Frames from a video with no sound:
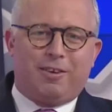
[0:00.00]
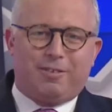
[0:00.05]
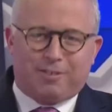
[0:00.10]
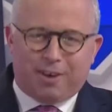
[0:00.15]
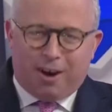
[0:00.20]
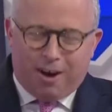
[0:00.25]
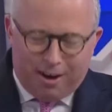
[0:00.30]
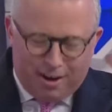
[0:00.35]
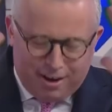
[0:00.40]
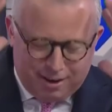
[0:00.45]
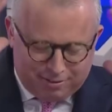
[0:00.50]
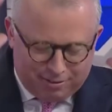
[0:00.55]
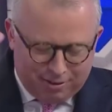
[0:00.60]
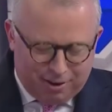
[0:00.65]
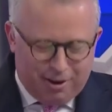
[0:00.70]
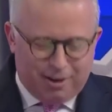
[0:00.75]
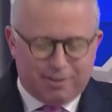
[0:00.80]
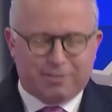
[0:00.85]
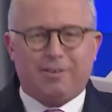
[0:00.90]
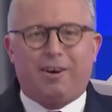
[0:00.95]
Sorry
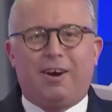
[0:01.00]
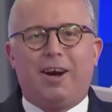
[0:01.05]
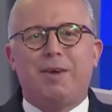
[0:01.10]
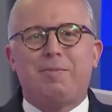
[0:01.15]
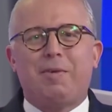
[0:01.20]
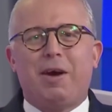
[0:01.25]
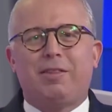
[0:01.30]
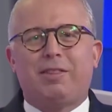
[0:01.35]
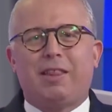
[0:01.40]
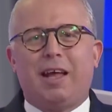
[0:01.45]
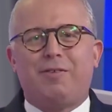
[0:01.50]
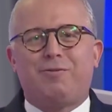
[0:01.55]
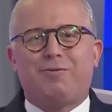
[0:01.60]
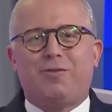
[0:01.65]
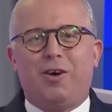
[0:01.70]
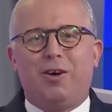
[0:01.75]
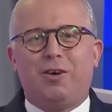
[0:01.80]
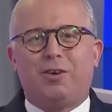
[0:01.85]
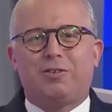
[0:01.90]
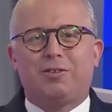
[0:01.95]
about that,
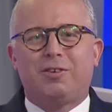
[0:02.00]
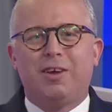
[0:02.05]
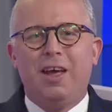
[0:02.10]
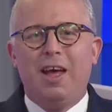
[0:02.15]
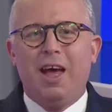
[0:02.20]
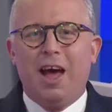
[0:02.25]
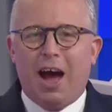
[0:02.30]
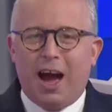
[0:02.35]
folks.